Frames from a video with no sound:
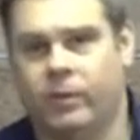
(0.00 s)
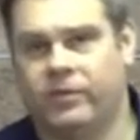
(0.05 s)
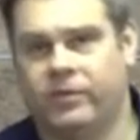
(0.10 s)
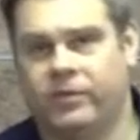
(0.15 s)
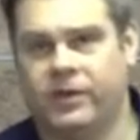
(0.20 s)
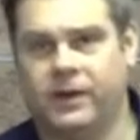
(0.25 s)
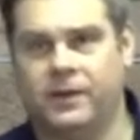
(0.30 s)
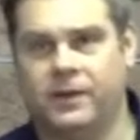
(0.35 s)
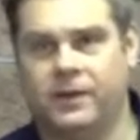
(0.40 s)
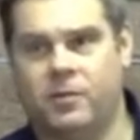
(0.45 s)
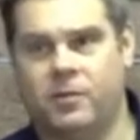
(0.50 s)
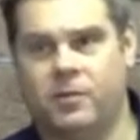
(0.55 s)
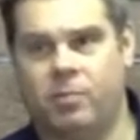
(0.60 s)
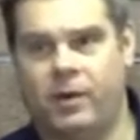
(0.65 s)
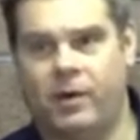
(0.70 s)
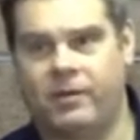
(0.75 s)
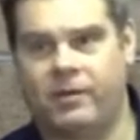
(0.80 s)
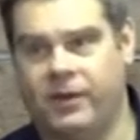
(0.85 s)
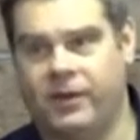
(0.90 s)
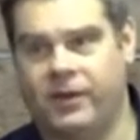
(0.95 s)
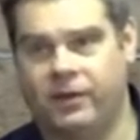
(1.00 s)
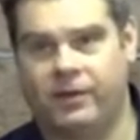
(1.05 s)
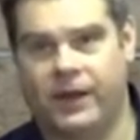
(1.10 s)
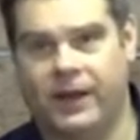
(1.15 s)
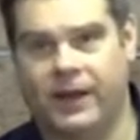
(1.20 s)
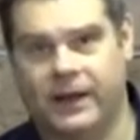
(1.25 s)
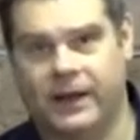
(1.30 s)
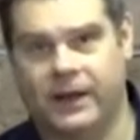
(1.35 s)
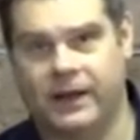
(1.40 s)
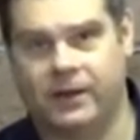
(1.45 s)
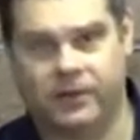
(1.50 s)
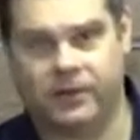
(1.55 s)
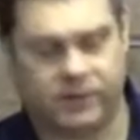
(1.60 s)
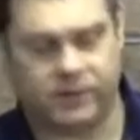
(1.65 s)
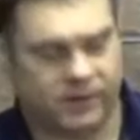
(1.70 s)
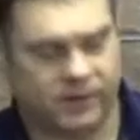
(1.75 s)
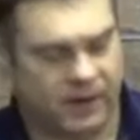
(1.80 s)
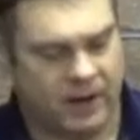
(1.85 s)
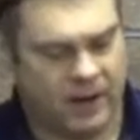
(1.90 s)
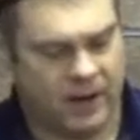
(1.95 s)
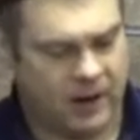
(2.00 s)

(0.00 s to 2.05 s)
We've seen the depravity of their leaders,